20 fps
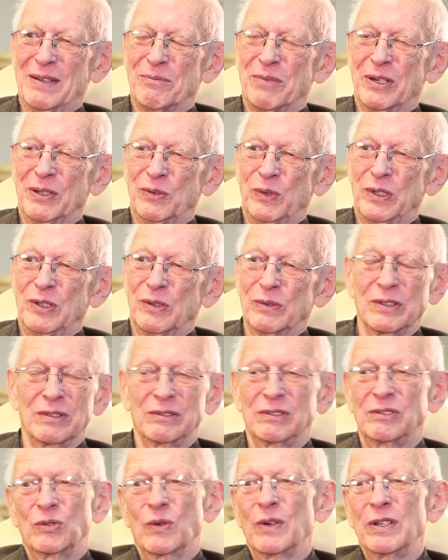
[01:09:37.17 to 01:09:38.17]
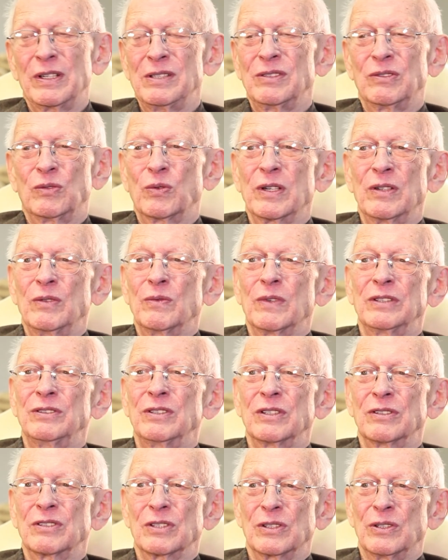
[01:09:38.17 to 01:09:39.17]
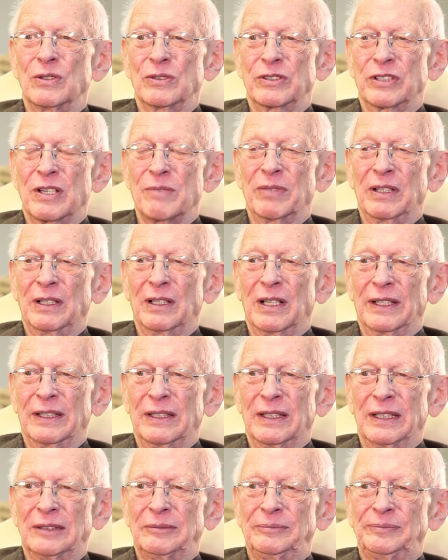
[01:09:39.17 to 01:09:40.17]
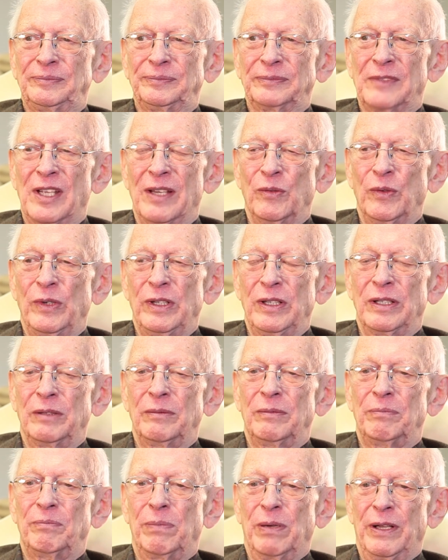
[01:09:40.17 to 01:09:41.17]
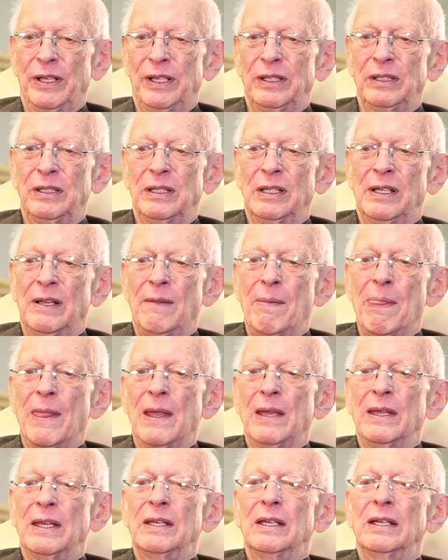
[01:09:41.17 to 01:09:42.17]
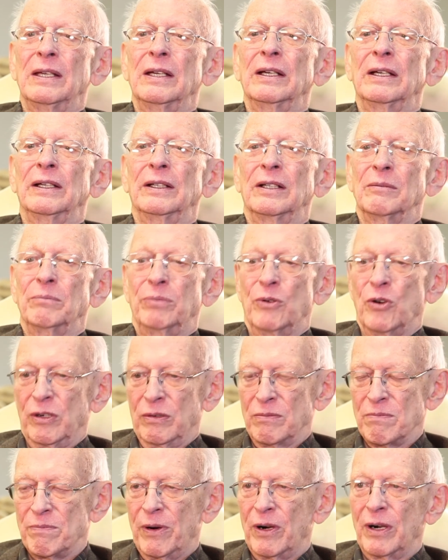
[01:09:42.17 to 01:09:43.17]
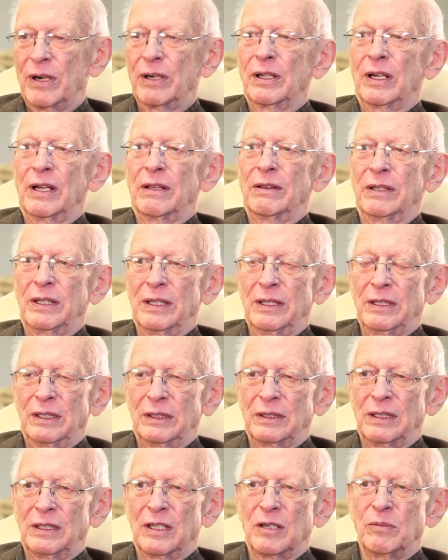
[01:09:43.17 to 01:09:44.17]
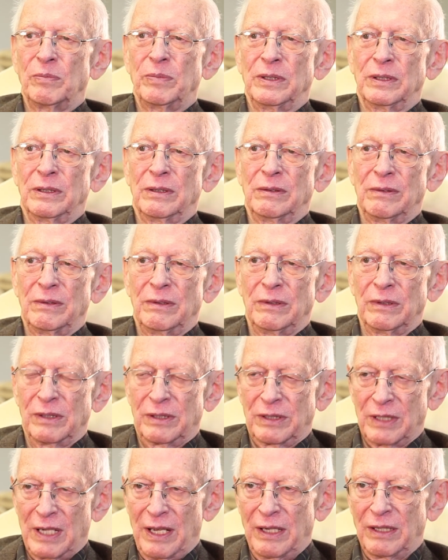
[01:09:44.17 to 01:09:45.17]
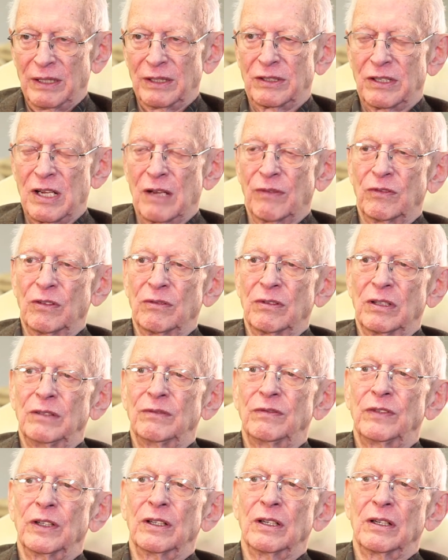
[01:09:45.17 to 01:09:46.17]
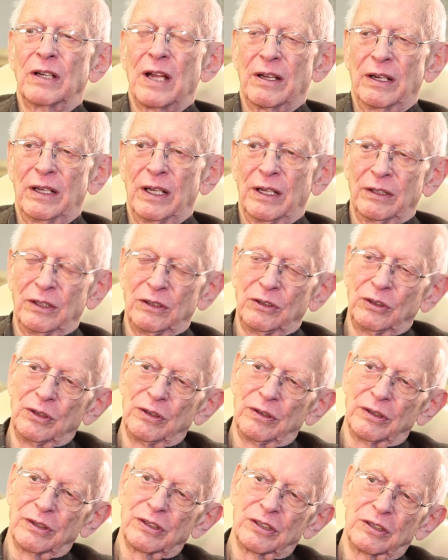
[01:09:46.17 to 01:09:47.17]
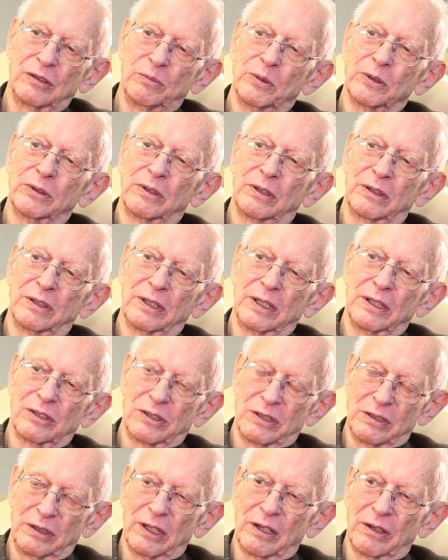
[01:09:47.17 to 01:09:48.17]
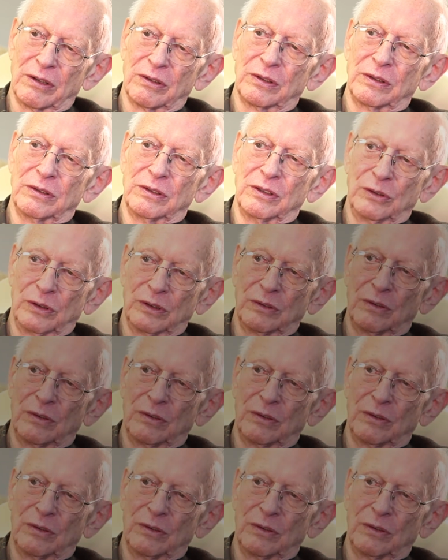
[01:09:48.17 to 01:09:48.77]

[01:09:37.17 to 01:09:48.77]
But we were 20, 21 years old, something like that. And we had played an important part, I think, in helping the scientists after they'd figure out how to do this to put the things together and do it